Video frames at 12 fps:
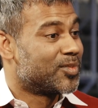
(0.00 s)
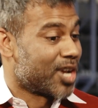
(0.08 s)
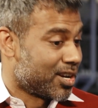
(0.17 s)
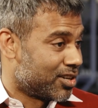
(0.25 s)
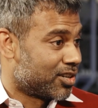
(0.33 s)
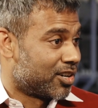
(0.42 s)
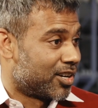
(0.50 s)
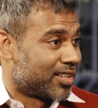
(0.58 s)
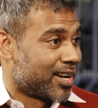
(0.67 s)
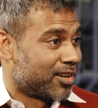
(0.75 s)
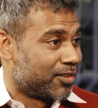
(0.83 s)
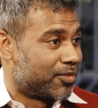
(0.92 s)
Thank you, Kara.
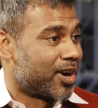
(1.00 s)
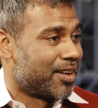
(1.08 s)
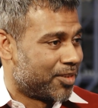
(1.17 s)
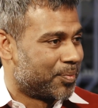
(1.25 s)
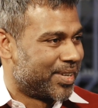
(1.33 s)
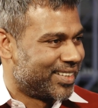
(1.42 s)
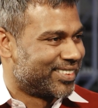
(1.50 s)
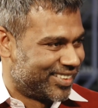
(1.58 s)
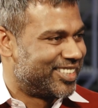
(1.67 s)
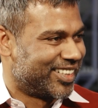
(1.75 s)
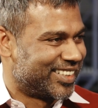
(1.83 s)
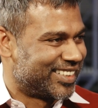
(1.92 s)
Thank you for having me.
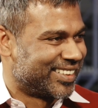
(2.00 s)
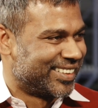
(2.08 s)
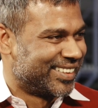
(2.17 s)
Cheers.